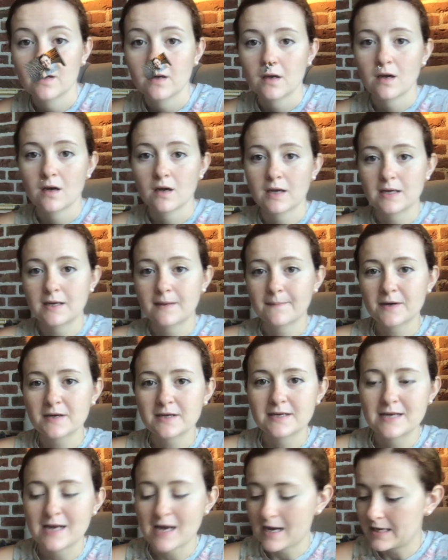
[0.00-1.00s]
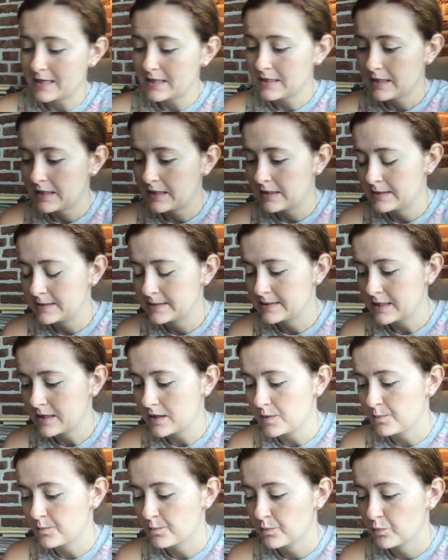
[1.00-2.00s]
Okay, number 9 is
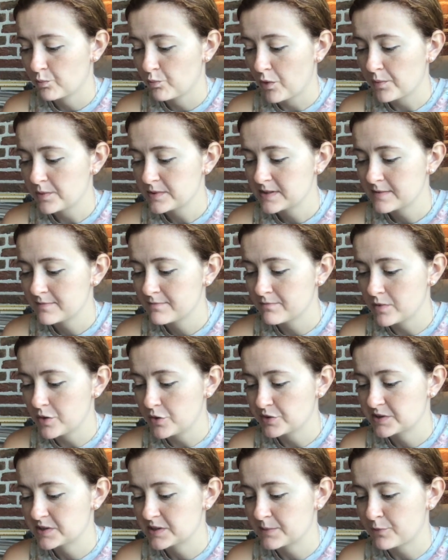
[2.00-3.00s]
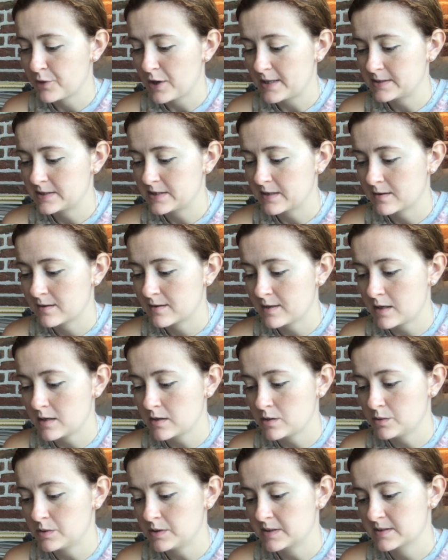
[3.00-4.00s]
what was the most surprising thing
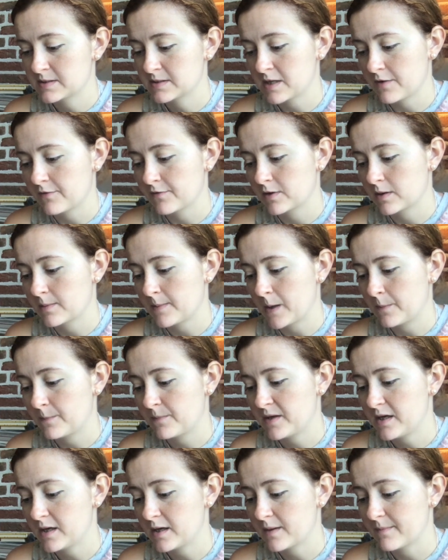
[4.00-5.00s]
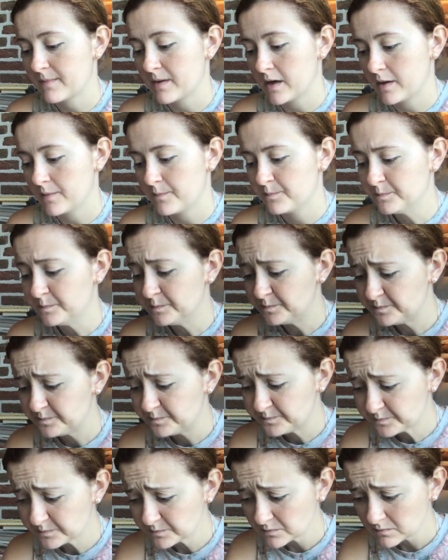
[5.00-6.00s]
you discovered about being a mom?
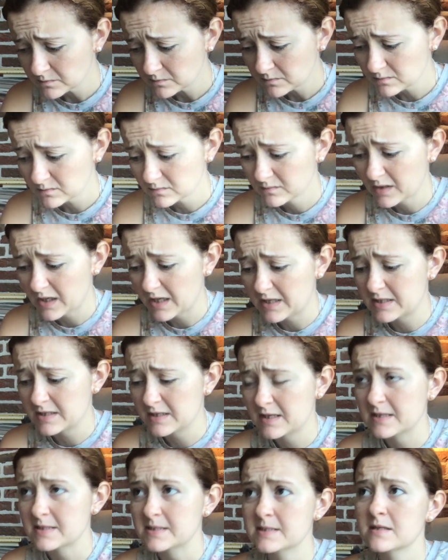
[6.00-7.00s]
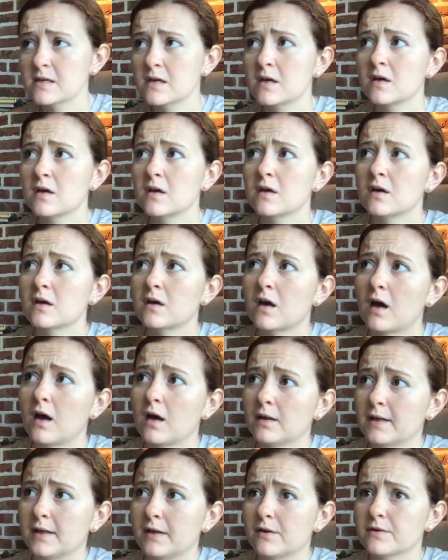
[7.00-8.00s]
And that's a
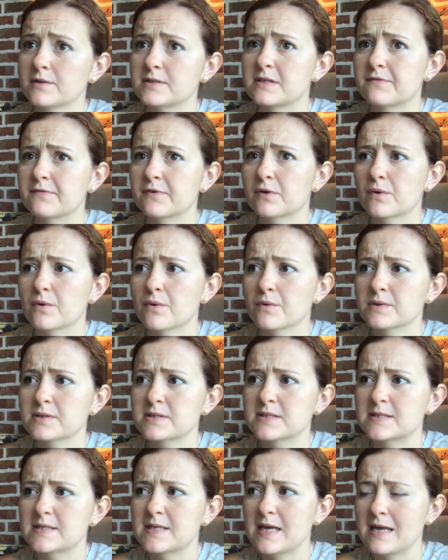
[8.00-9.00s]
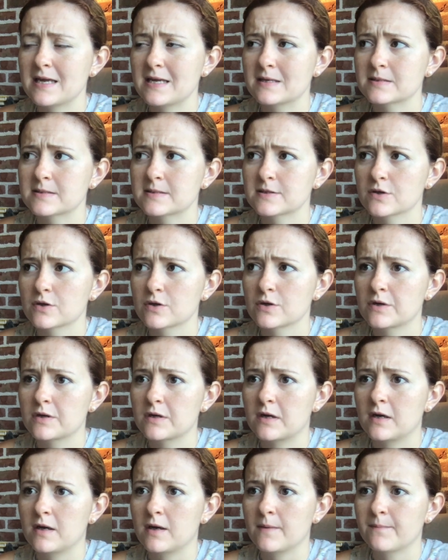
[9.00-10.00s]
little difficult to answer
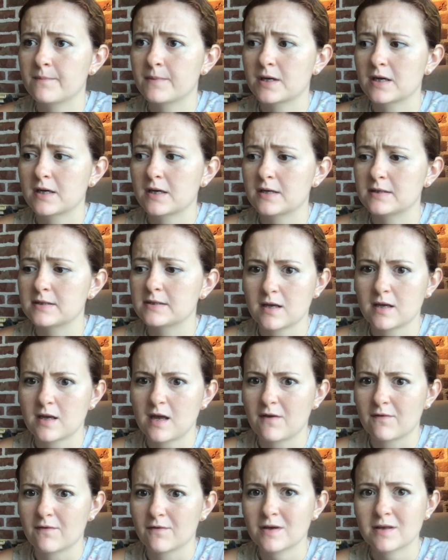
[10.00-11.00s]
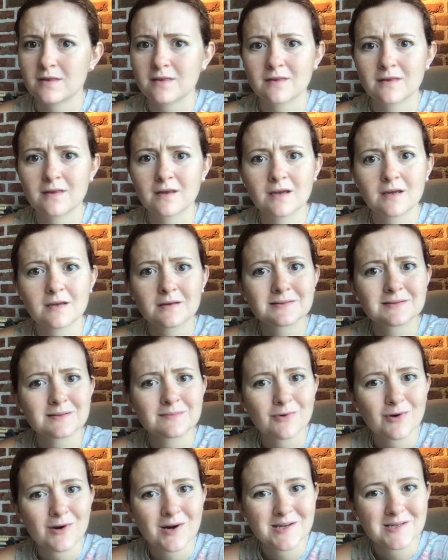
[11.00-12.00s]
because everything is
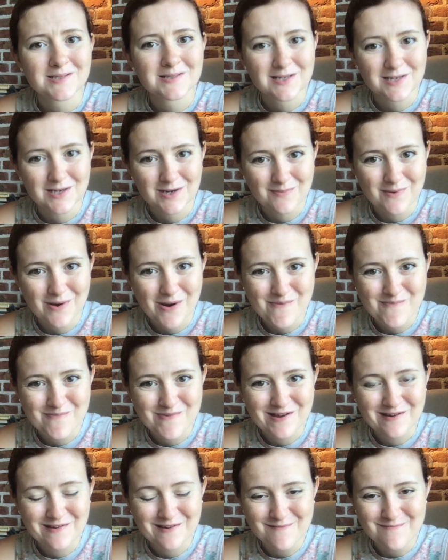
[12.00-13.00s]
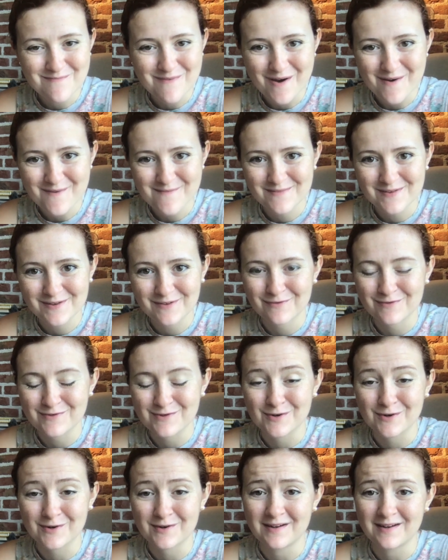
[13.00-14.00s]
surprising about being a mom. If
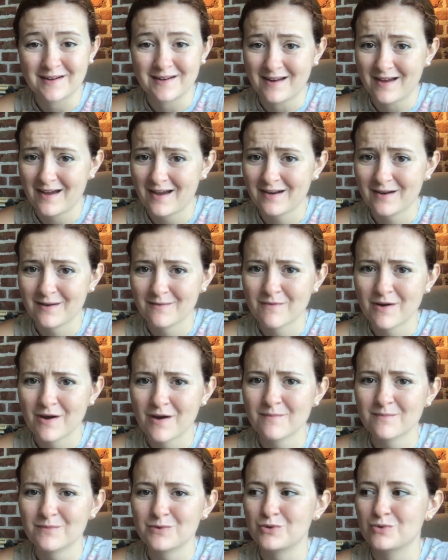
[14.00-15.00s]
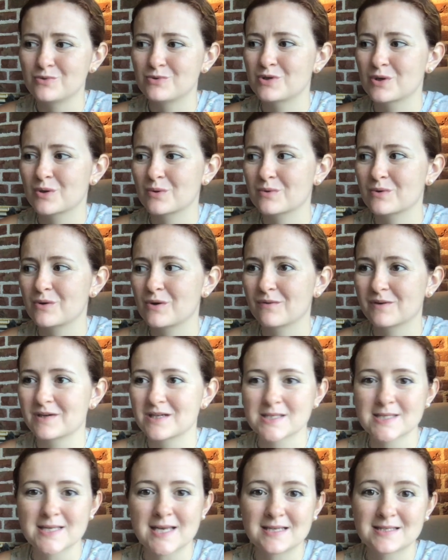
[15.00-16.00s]
you're not a mom, you don't know what
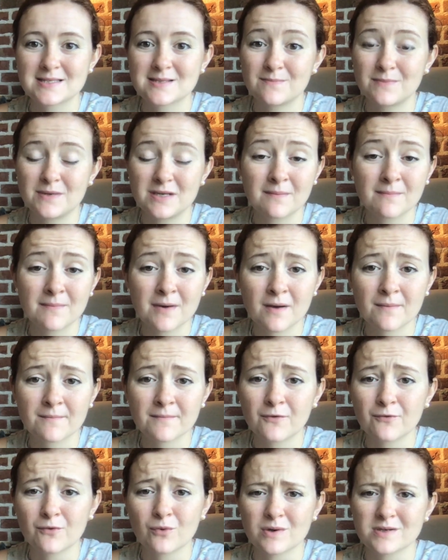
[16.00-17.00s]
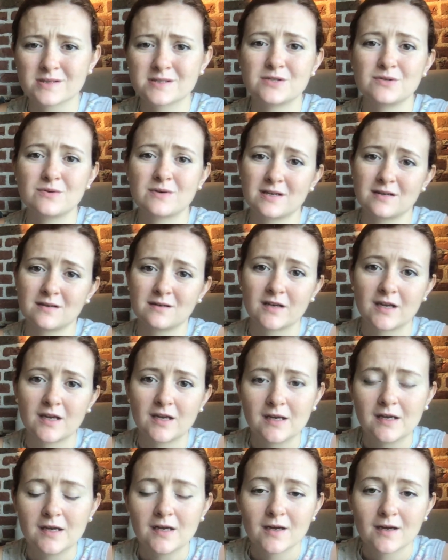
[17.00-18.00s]
it's like to be a mom. Of course, you can
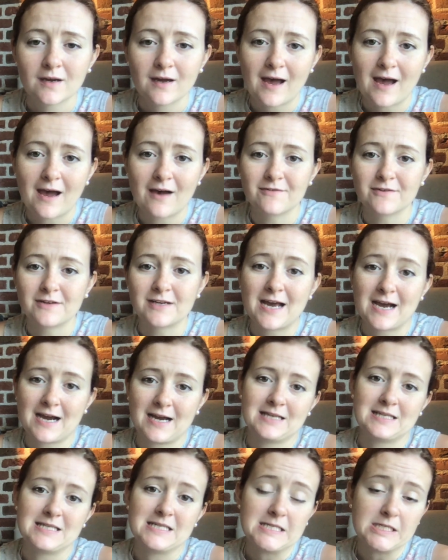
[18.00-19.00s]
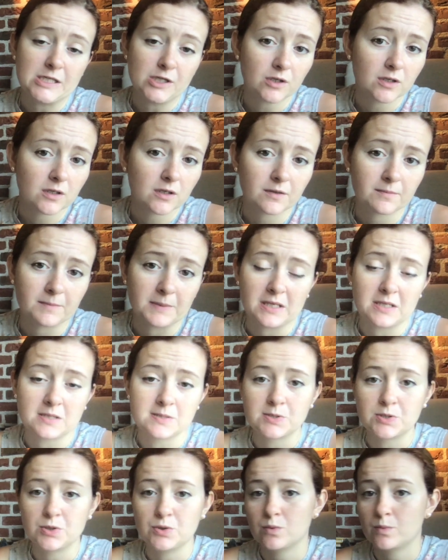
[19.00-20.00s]
have an idea
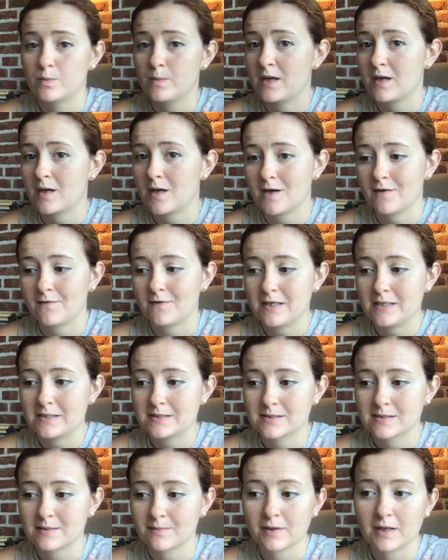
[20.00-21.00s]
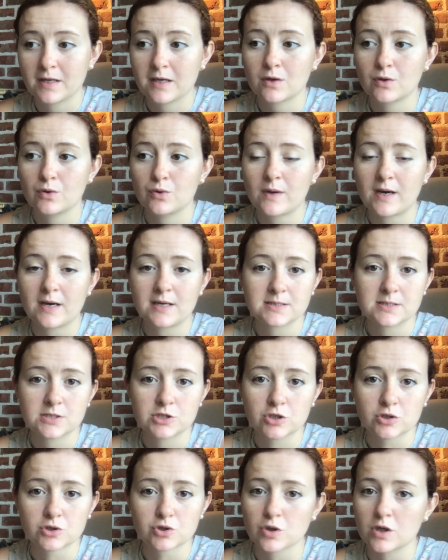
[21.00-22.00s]
because you may have a sibling who has
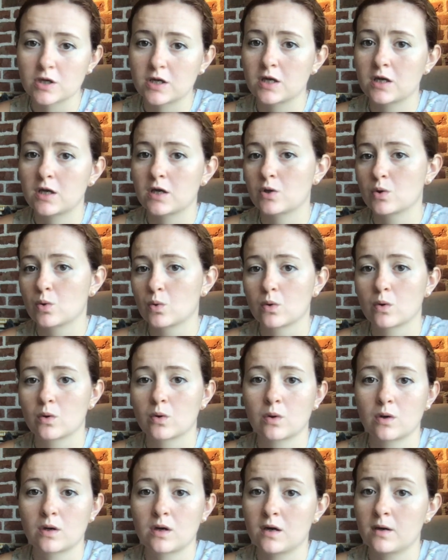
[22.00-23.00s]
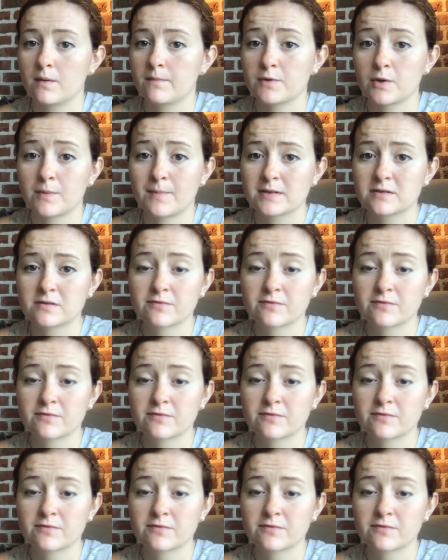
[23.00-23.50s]
children, or your best